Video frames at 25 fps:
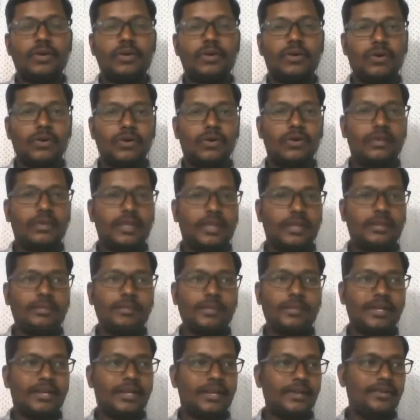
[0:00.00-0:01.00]
Okay,
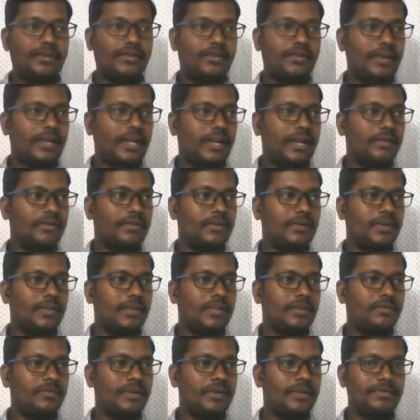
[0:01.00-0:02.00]
but I don't have.
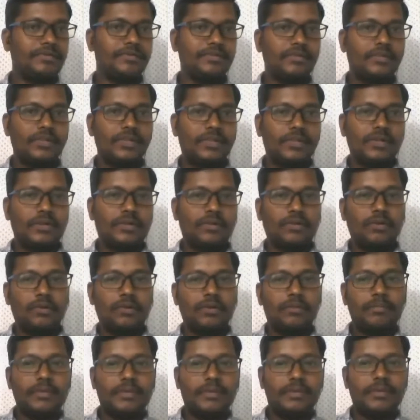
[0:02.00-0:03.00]
You would have
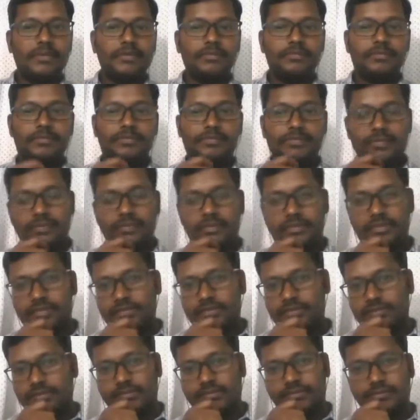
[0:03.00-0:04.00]
told me before
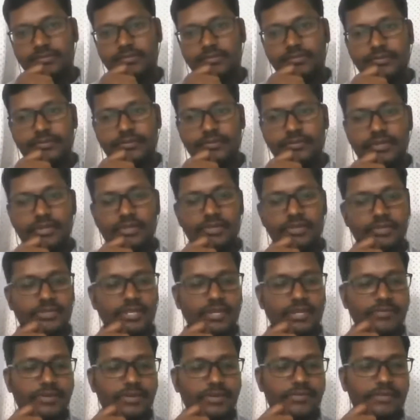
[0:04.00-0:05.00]
this. At least
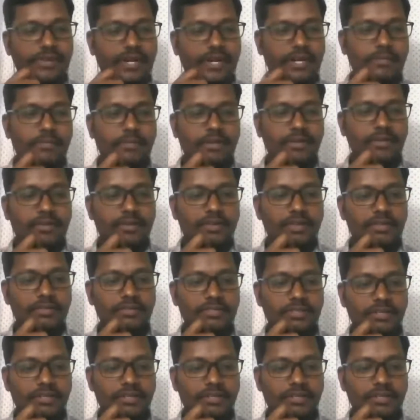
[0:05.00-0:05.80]
I would have tried, but okay.